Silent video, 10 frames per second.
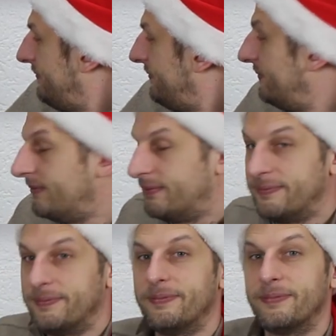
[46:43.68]

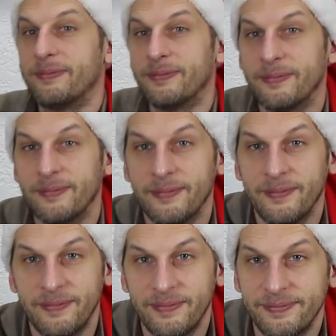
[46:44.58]

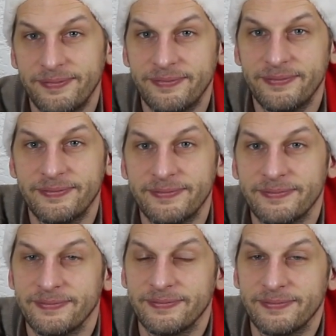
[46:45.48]

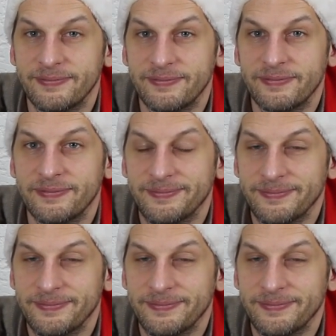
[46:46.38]
No words are spoken by the person on screen.